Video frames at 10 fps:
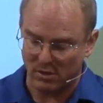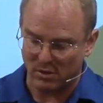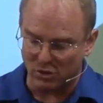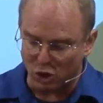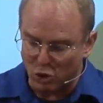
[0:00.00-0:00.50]

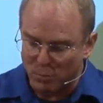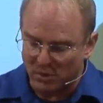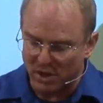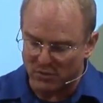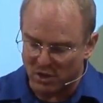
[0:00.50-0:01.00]
Do you
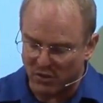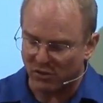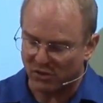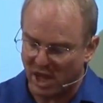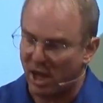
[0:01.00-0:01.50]
believe
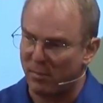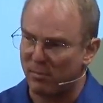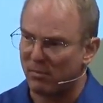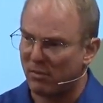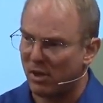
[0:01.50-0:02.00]
Jesus
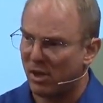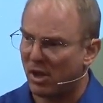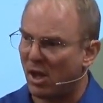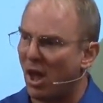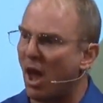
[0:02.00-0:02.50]
came
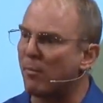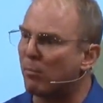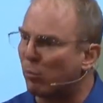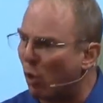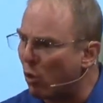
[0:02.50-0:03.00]
and
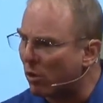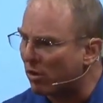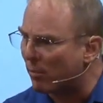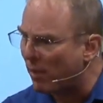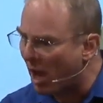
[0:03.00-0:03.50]
broke
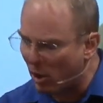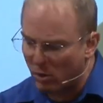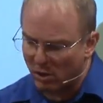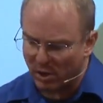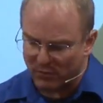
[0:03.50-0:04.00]
the
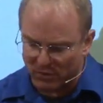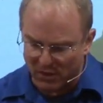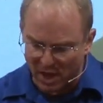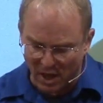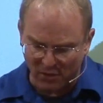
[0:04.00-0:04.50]
power of
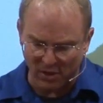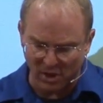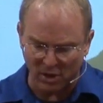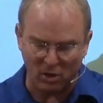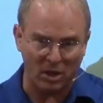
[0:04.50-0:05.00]
death
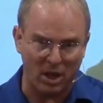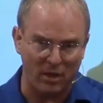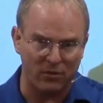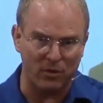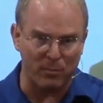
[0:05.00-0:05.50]
in our
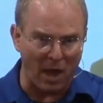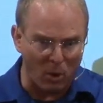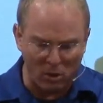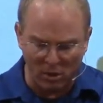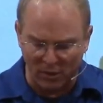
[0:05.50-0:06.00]
lives, the
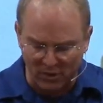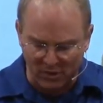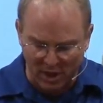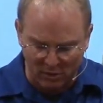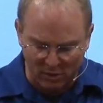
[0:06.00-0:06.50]
power of the
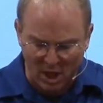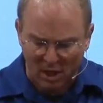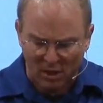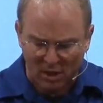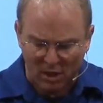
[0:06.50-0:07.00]
devil,
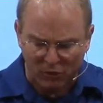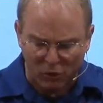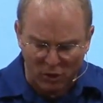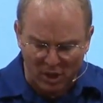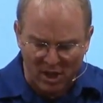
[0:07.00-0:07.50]

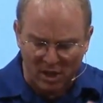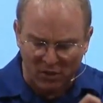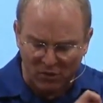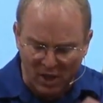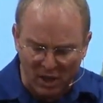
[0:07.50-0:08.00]
so that he could
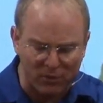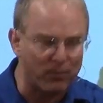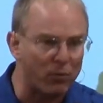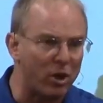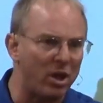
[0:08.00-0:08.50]
set us
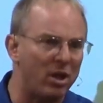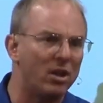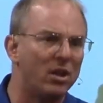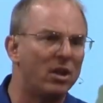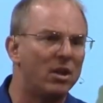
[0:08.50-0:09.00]
free
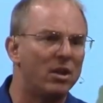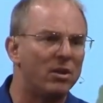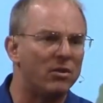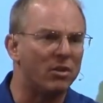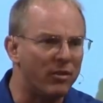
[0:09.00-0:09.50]

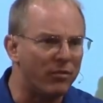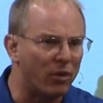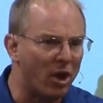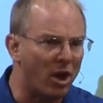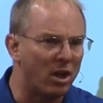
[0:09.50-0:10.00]
to live for
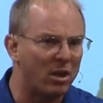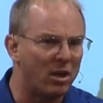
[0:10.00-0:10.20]
God?